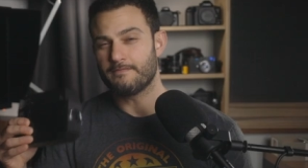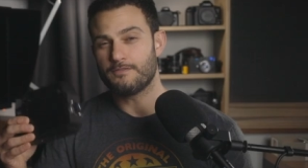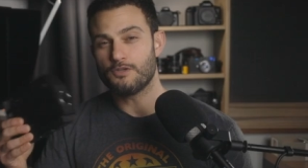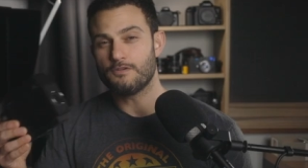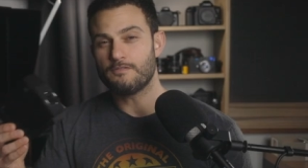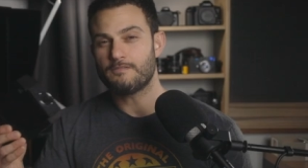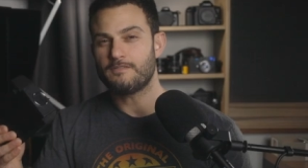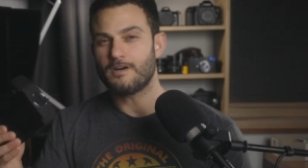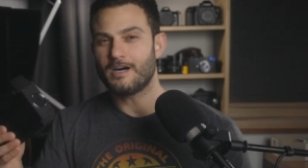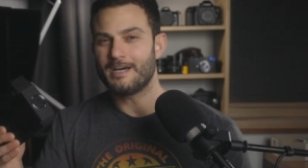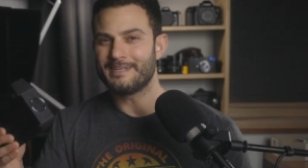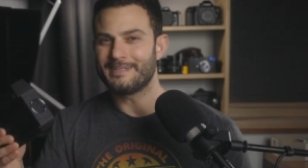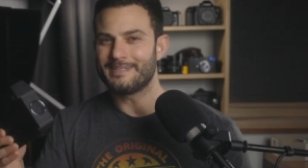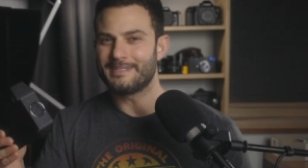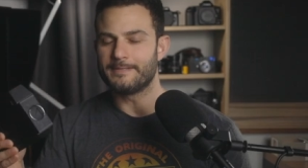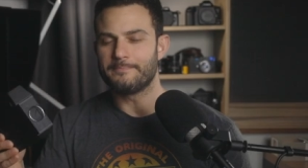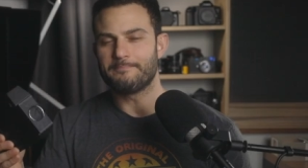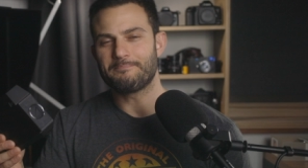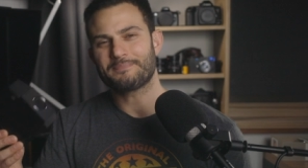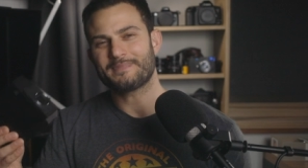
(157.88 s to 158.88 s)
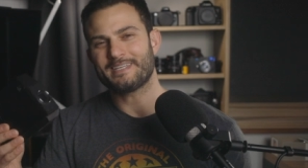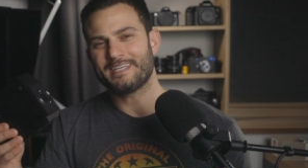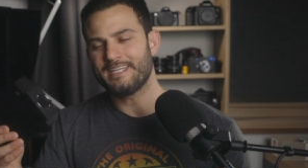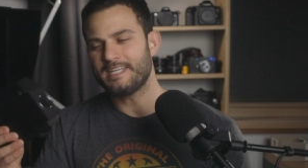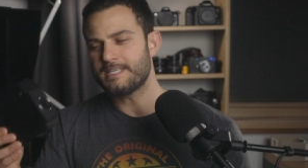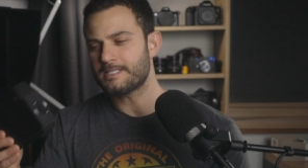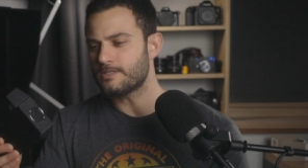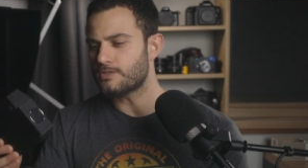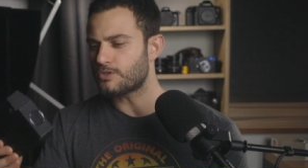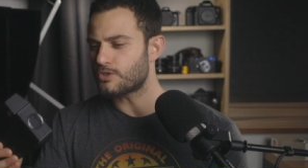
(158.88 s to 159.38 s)
viewfinder. It
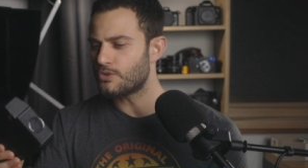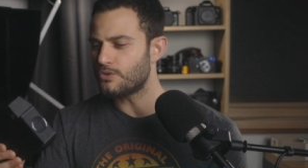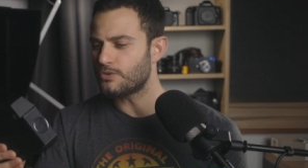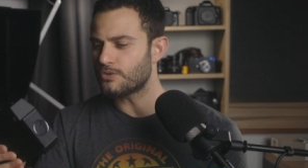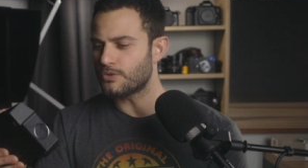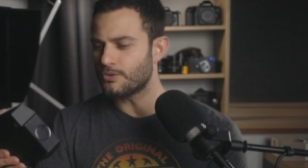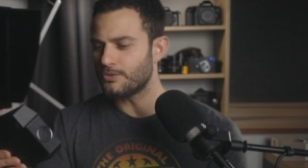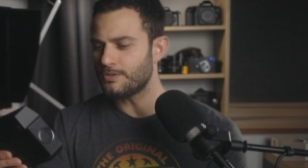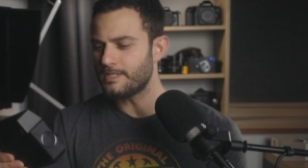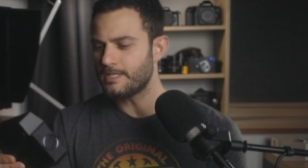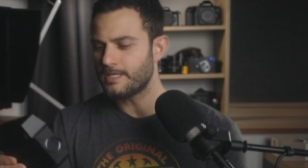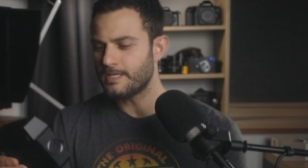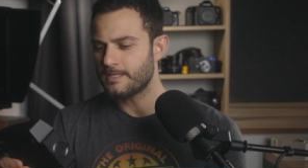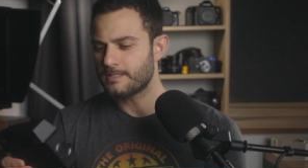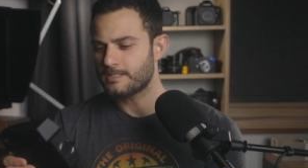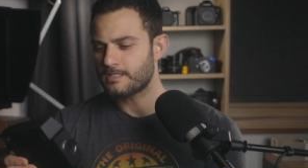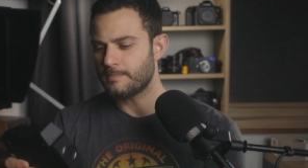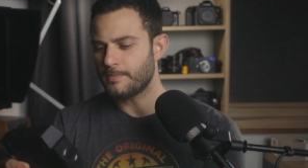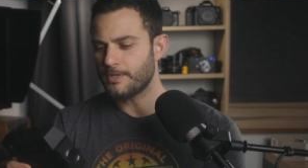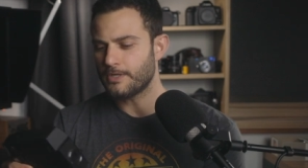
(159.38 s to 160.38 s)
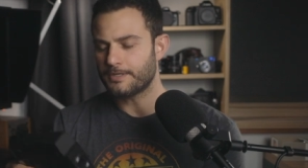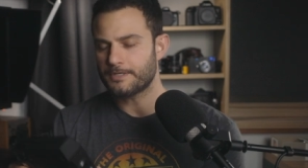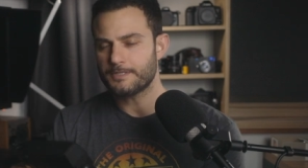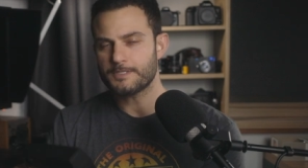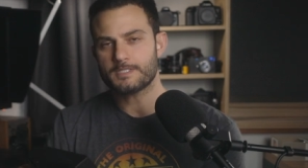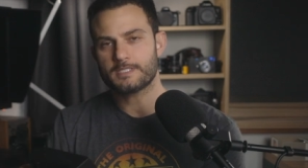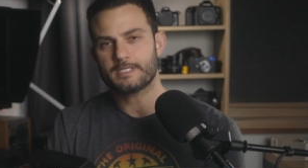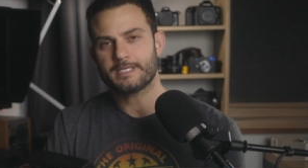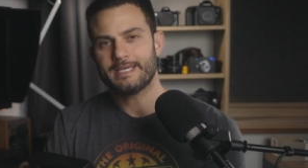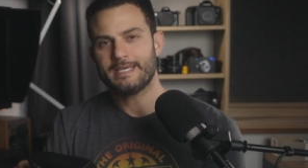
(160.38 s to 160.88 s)
isn't too good, to be
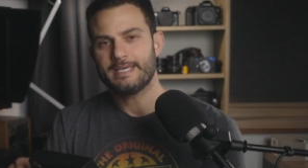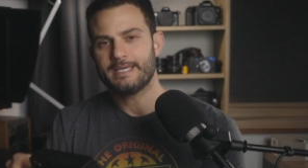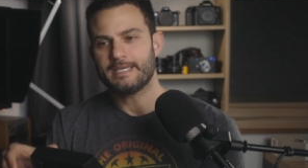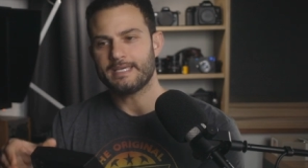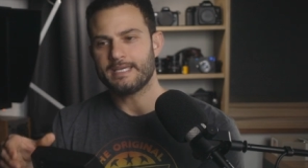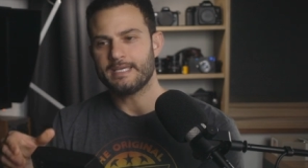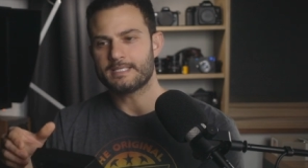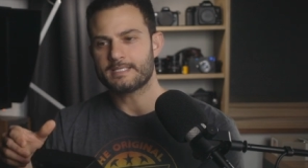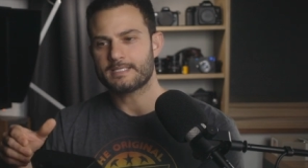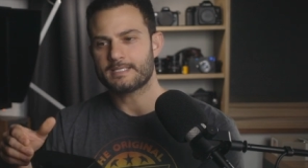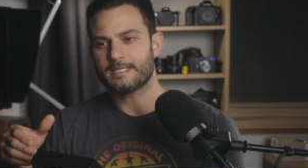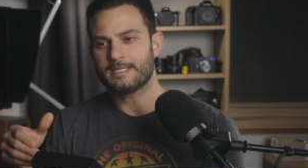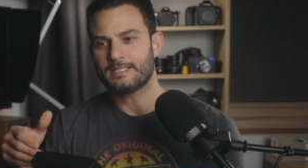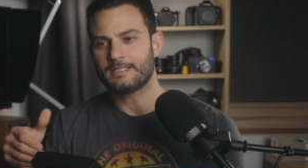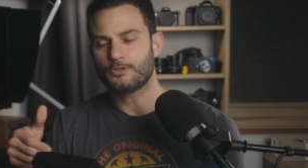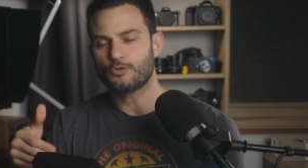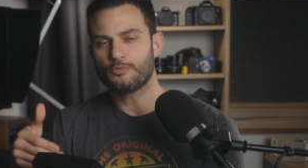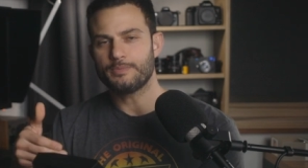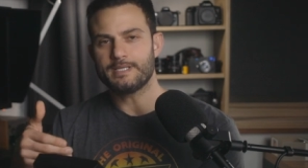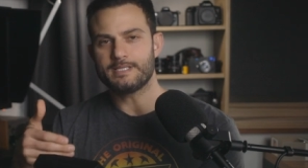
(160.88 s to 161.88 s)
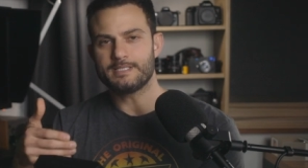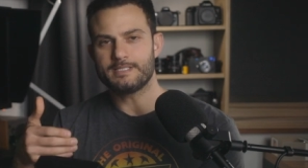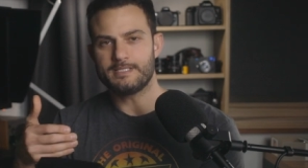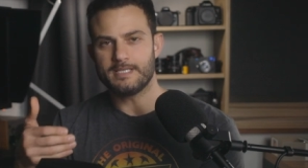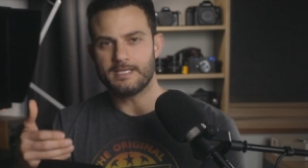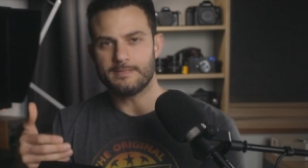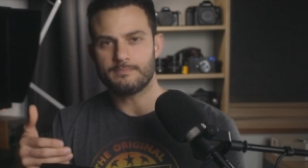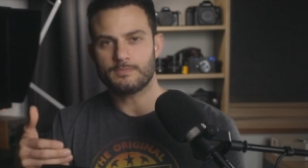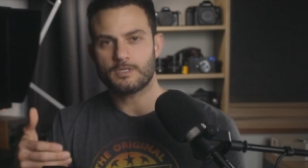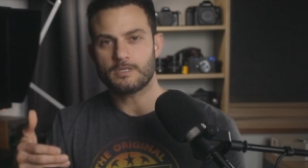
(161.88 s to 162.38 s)
honest. It's a little bit
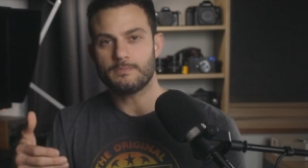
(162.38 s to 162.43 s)
dim